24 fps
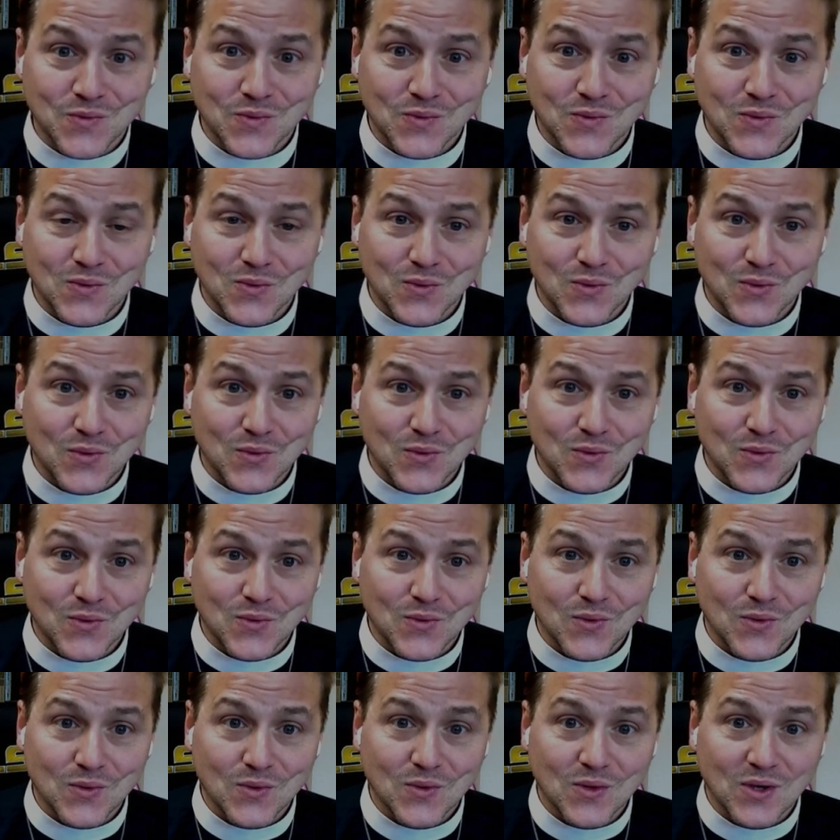
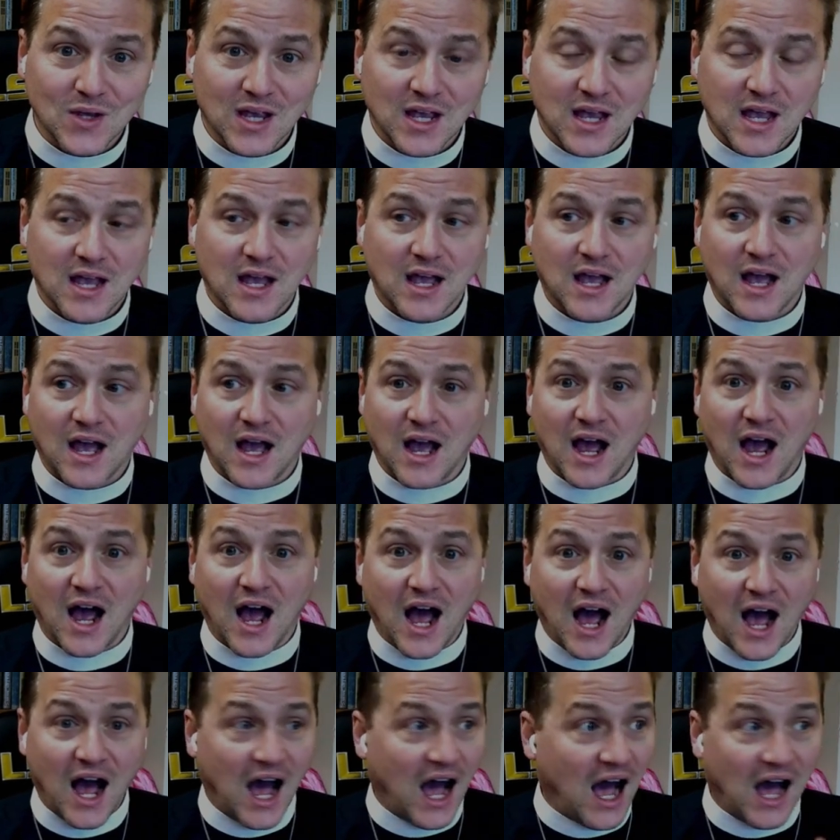
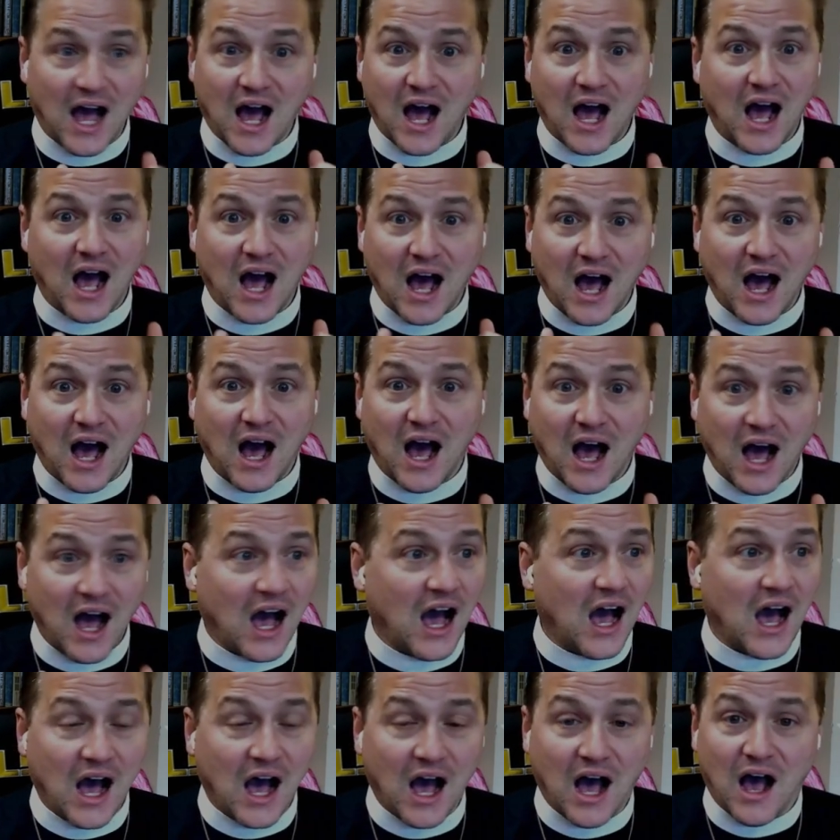
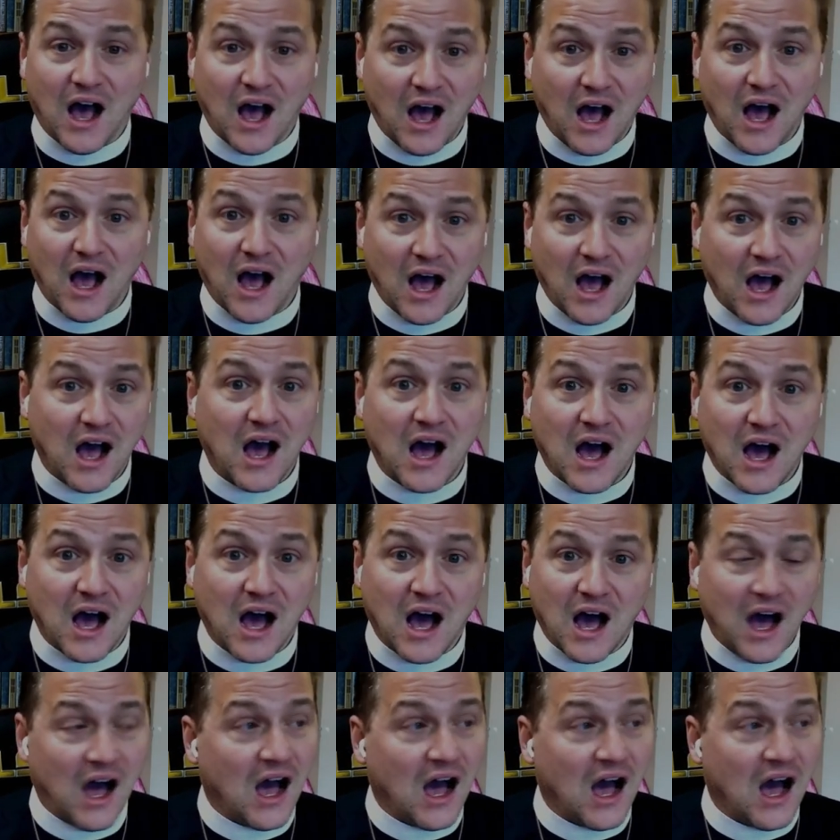(silence)